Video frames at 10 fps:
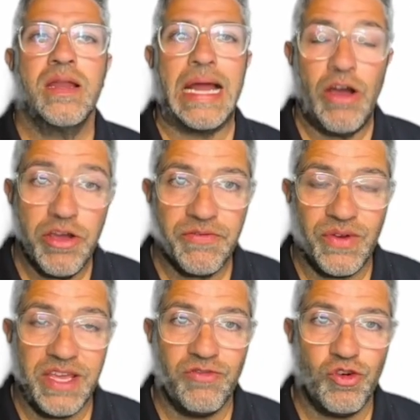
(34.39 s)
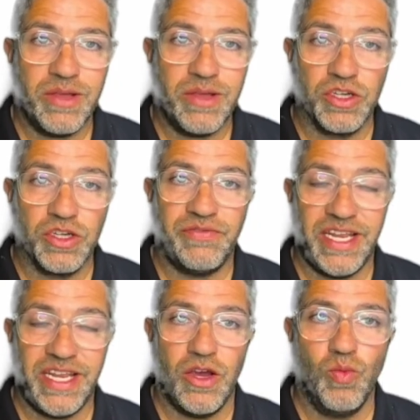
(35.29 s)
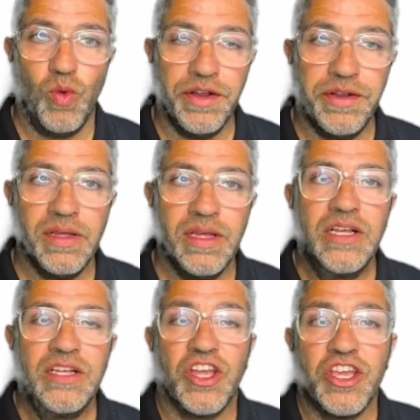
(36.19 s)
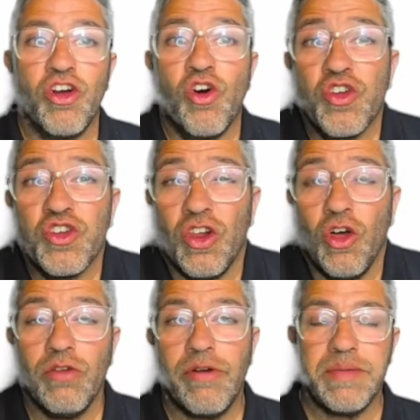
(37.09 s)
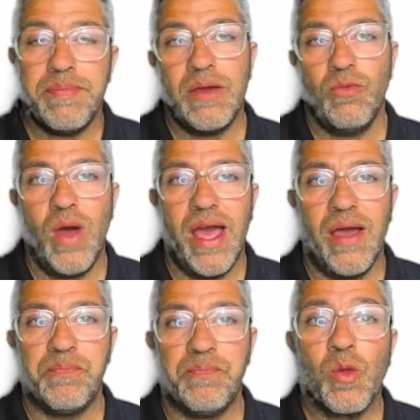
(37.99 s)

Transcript: Now, hopefully you've already watched video 1, so you'll already be aware.